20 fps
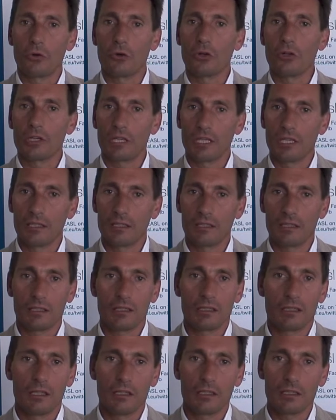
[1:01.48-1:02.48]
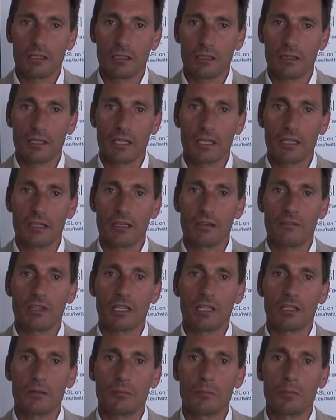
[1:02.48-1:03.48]
early clinical data
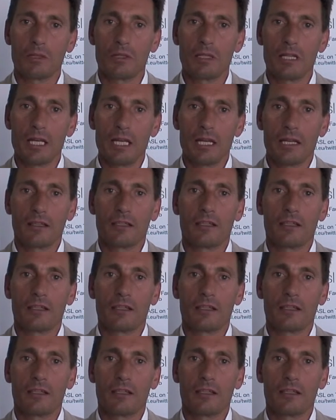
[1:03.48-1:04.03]
available